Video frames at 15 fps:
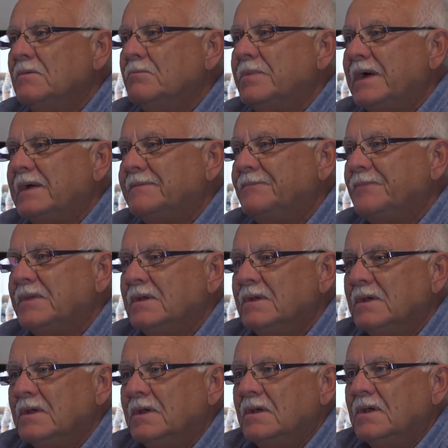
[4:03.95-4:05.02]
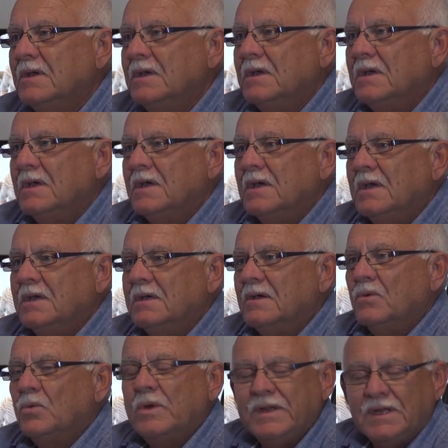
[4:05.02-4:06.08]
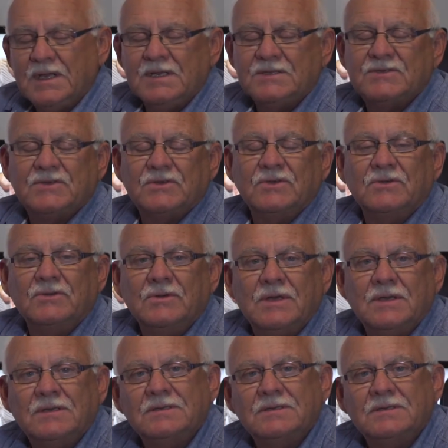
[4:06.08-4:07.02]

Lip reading: But we need to